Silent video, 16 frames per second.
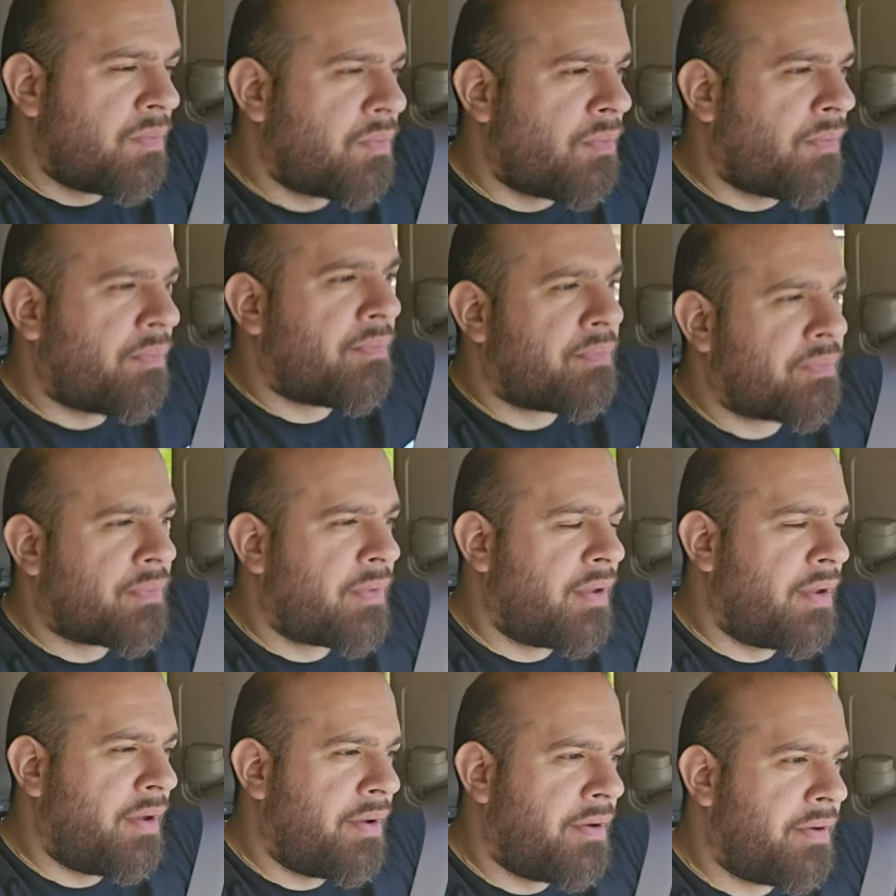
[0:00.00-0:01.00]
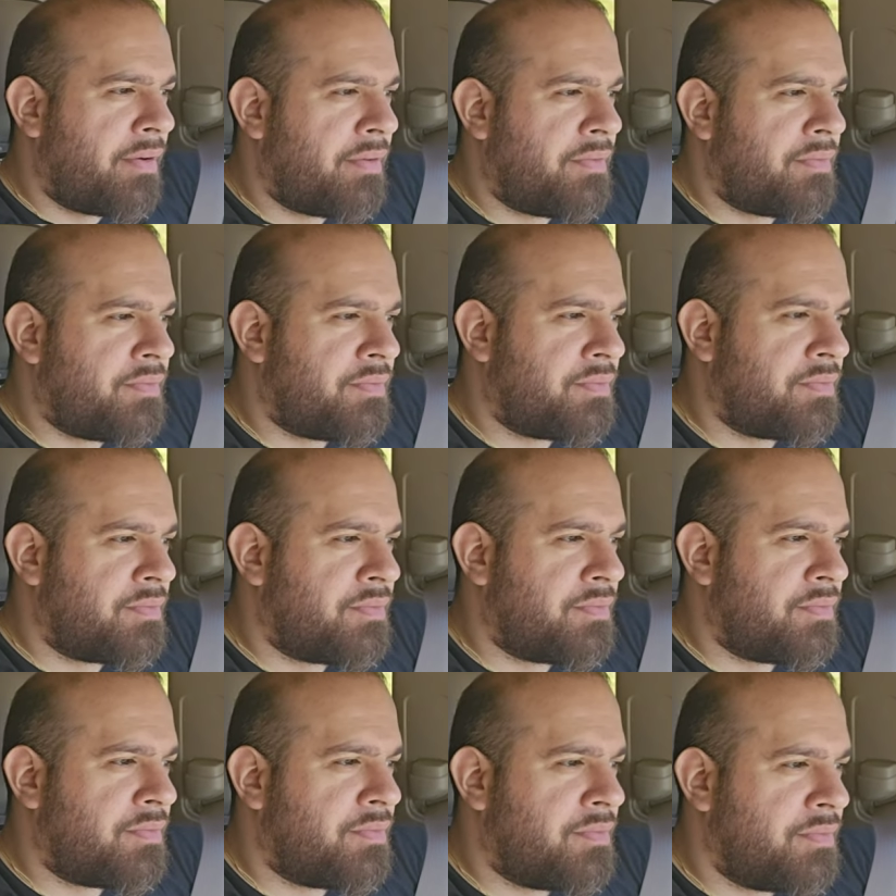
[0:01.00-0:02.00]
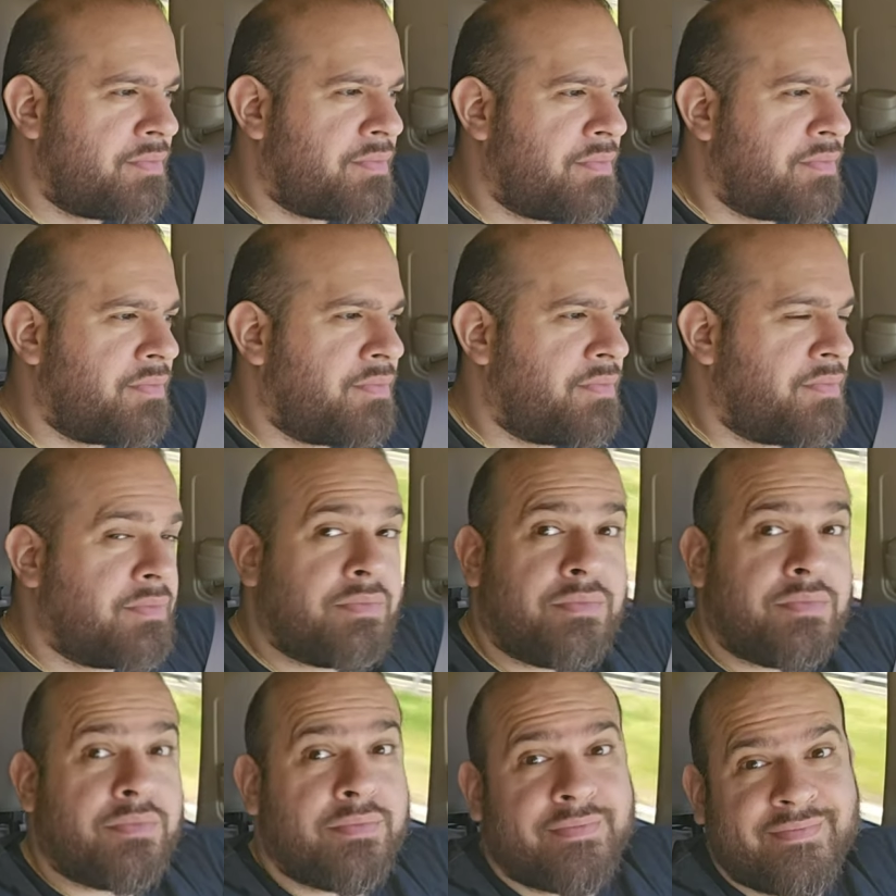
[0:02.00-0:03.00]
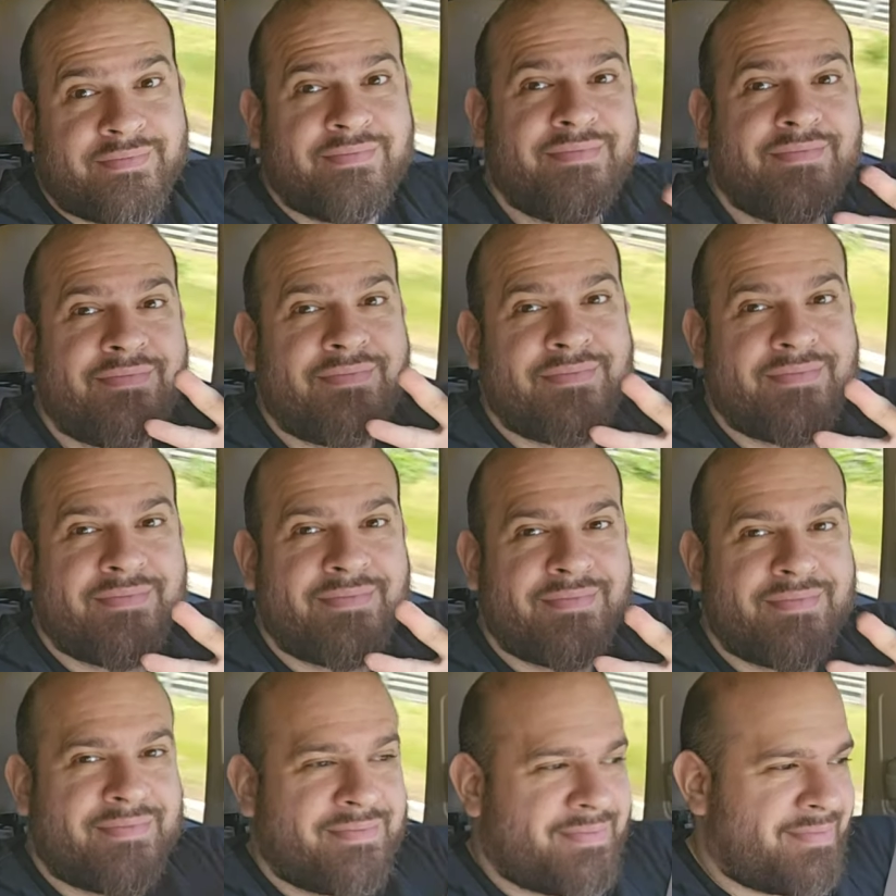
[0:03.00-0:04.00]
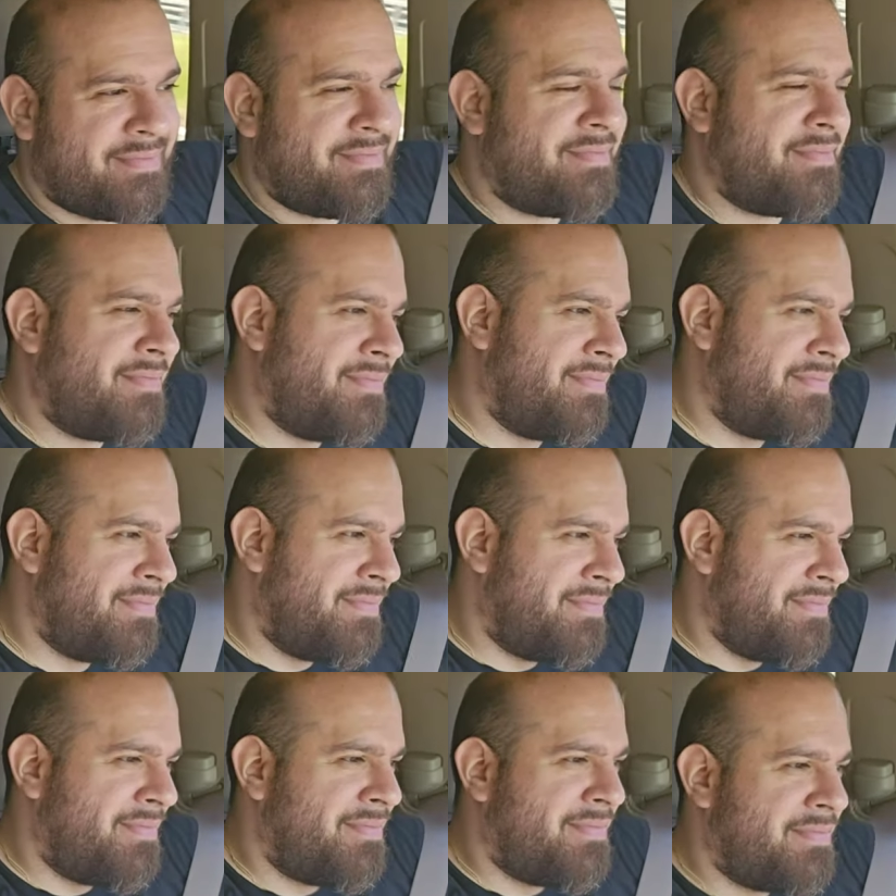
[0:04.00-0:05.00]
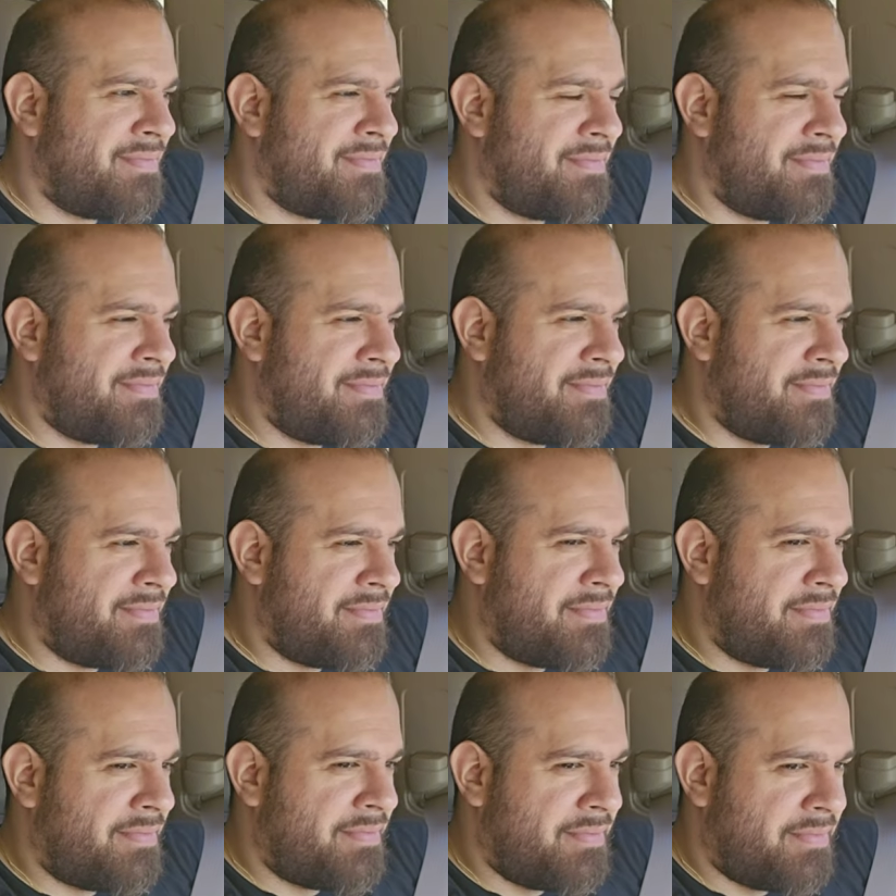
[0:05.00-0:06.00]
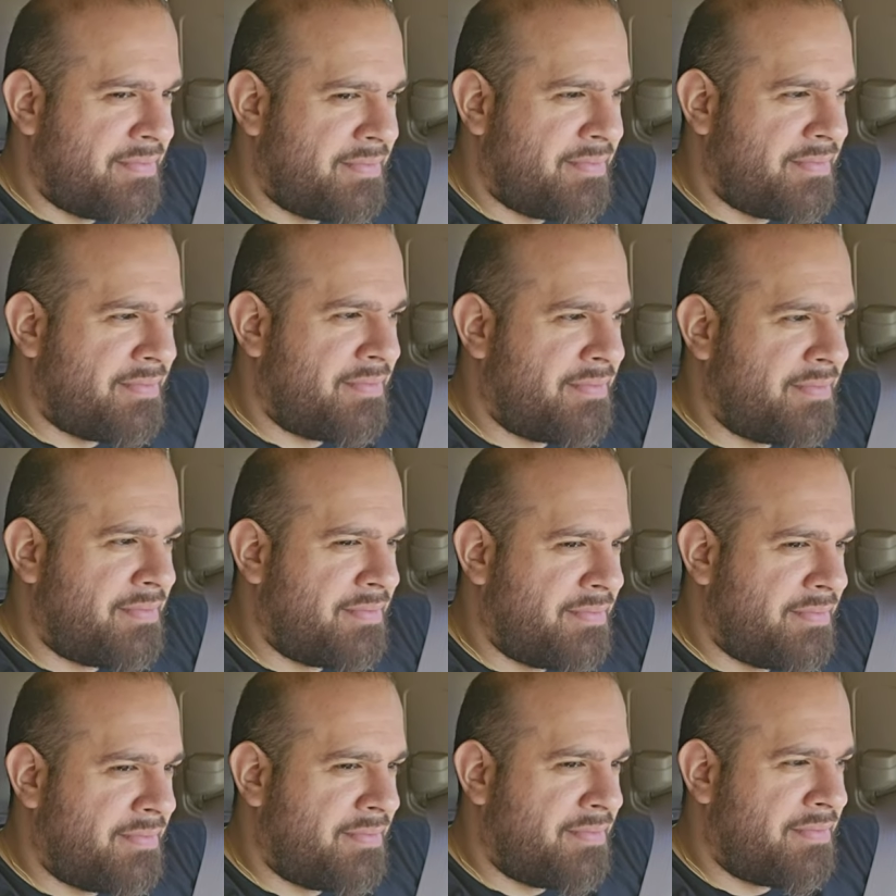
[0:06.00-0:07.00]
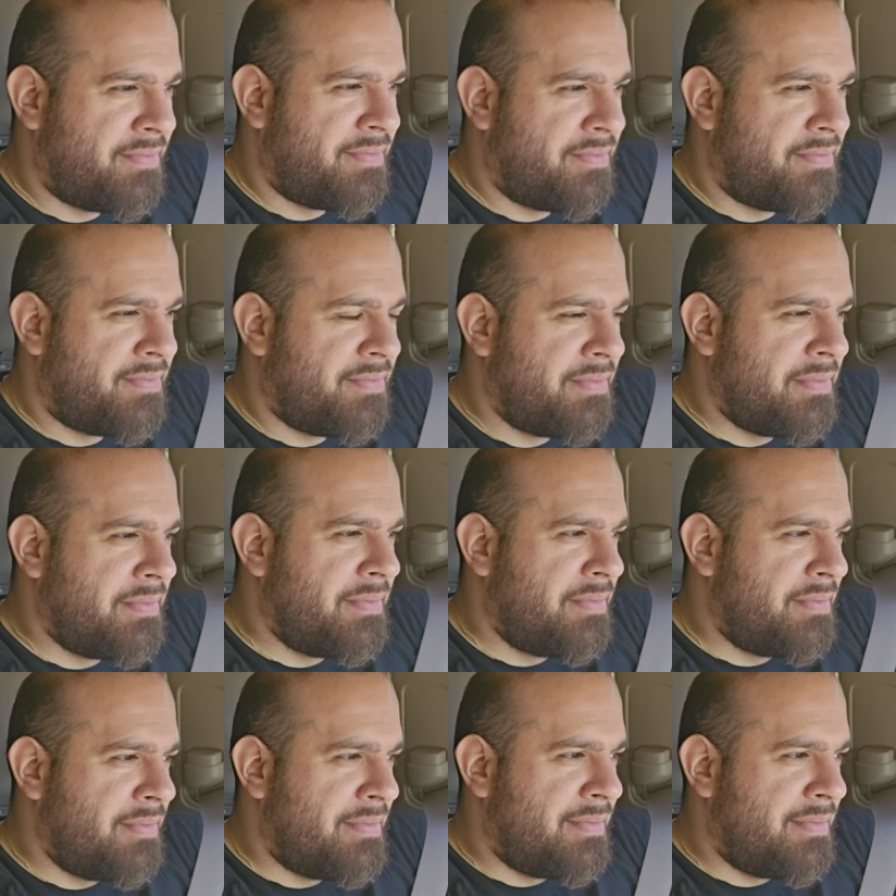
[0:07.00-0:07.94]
[no speech]